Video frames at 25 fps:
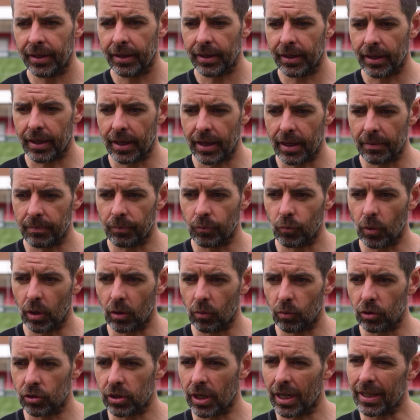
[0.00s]
We're
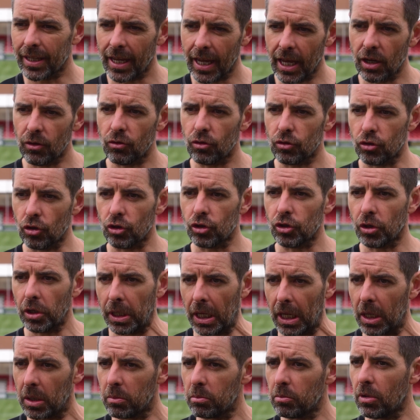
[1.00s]
trying to introduce our
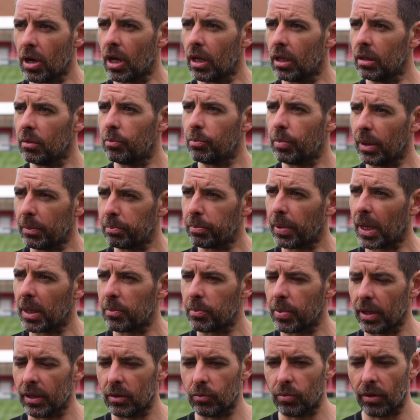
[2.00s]
game model bit by
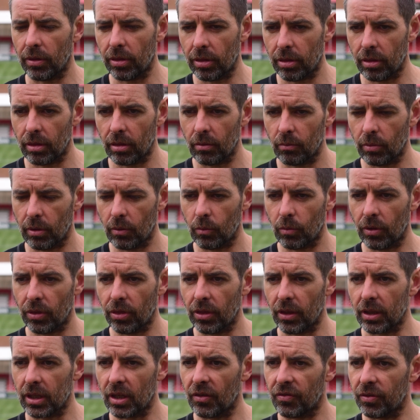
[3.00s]
bit with
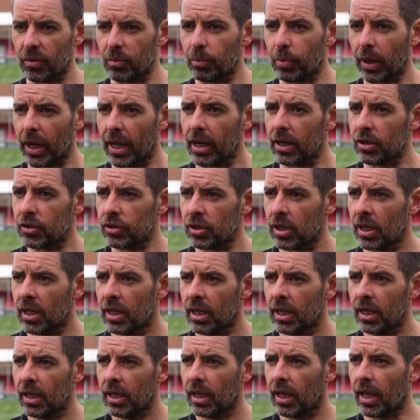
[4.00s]
the different players,
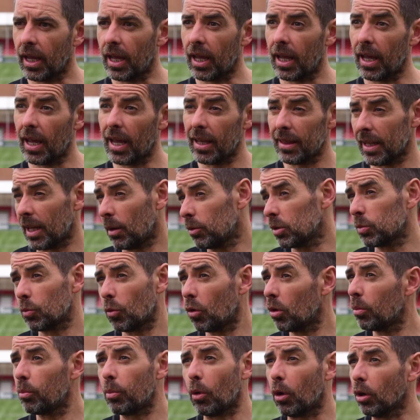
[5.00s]
and that was
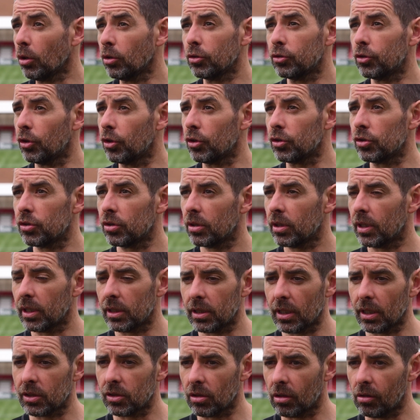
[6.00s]
more important to us.
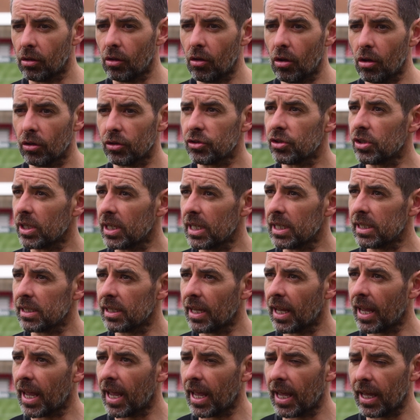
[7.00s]
It's a long season
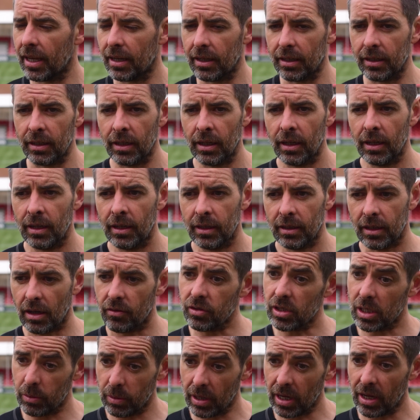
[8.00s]
ahead, and
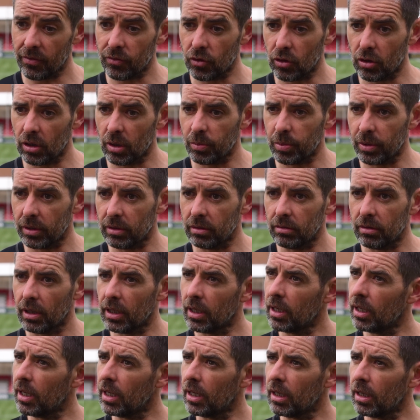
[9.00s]
obviously we have Europe in
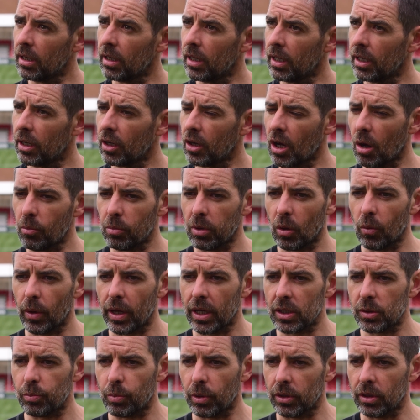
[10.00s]
a couple of
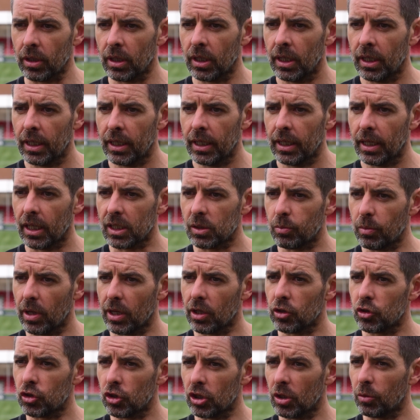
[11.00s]
weeks, but it's
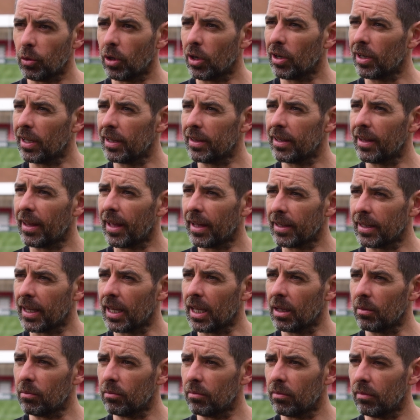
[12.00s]
making sure that we're going into that
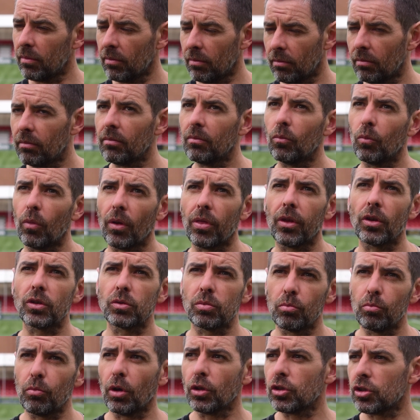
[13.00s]
game with as
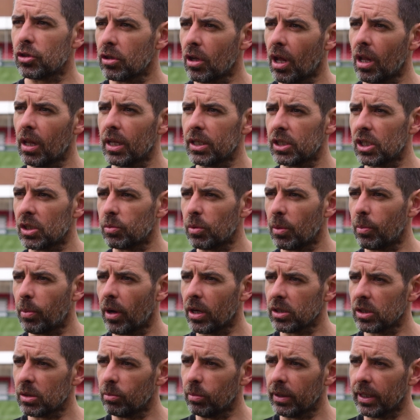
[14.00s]
much knowledge as we
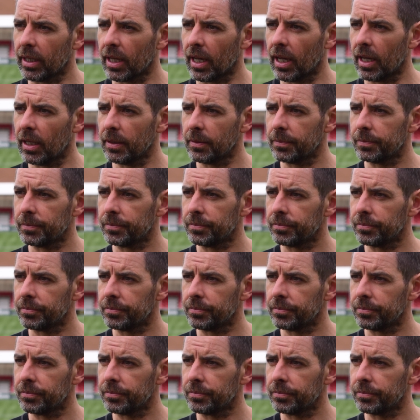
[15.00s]
possibly can.